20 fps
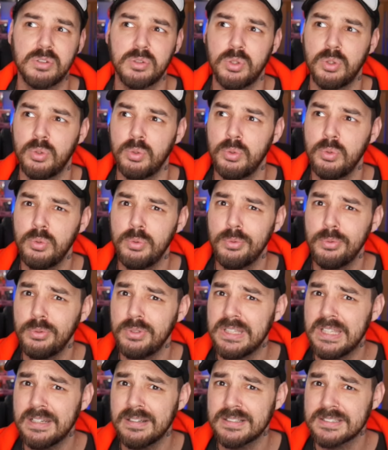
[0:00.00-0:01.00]
2
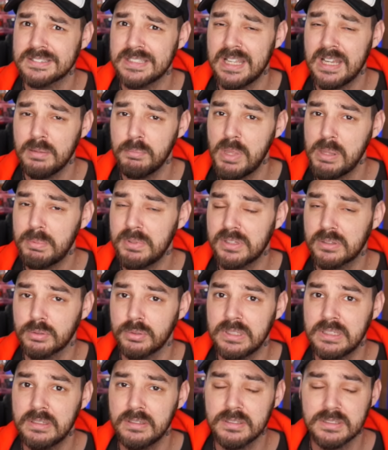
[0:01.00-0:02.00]
years now, maybe
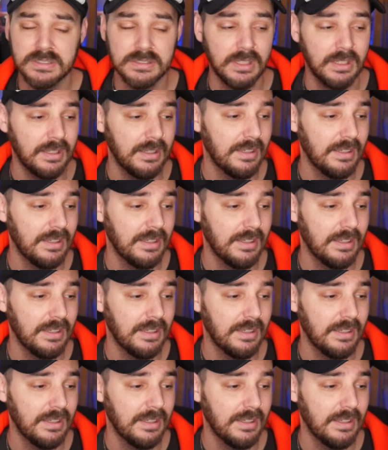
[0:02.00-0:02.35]
3 years,